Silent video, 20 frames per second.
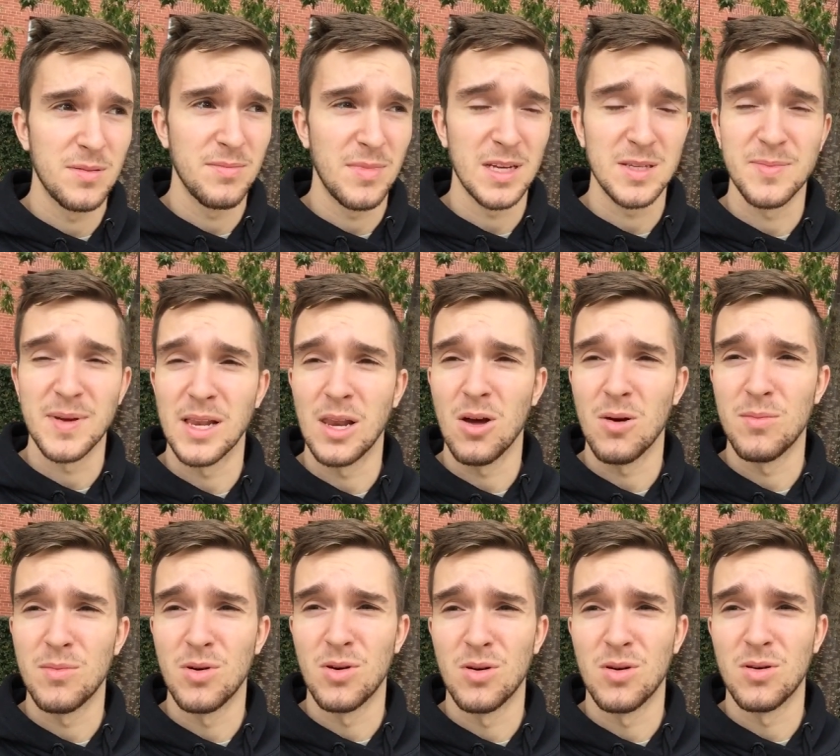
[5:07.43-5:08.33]
makes me a lot
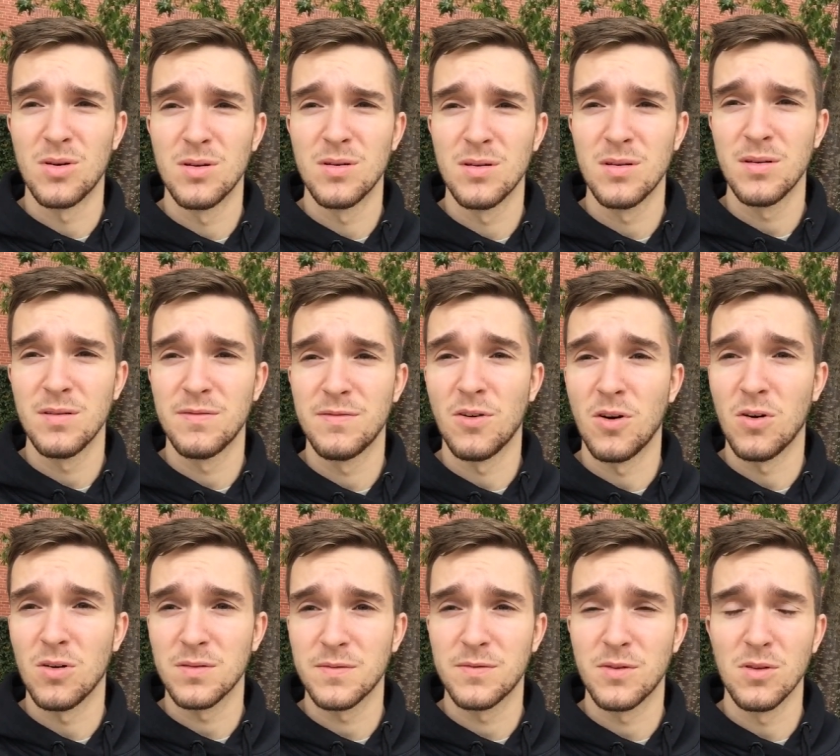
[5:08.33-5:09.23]
more
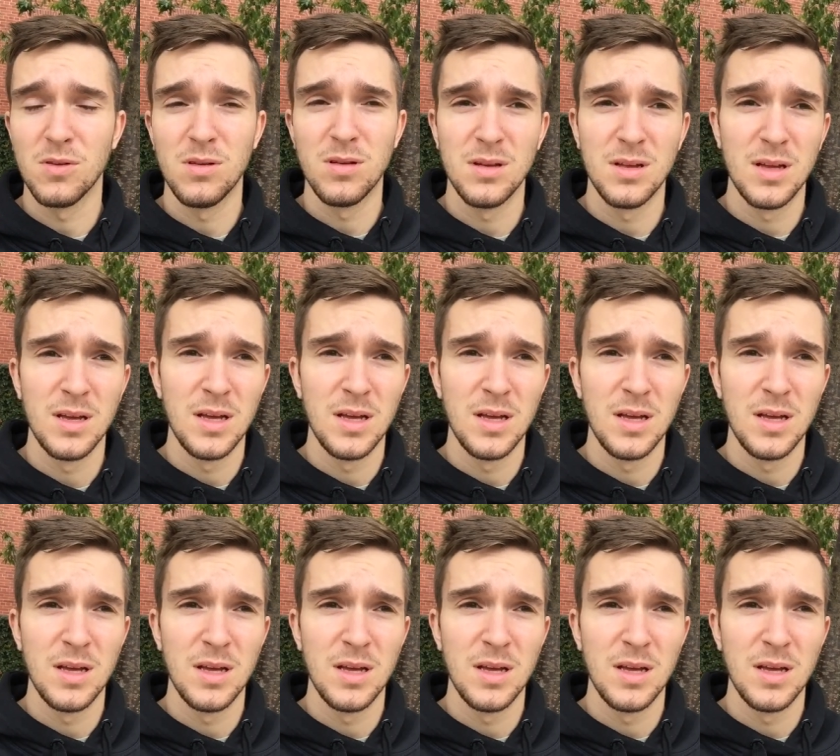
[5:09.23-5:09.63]
thoughtful.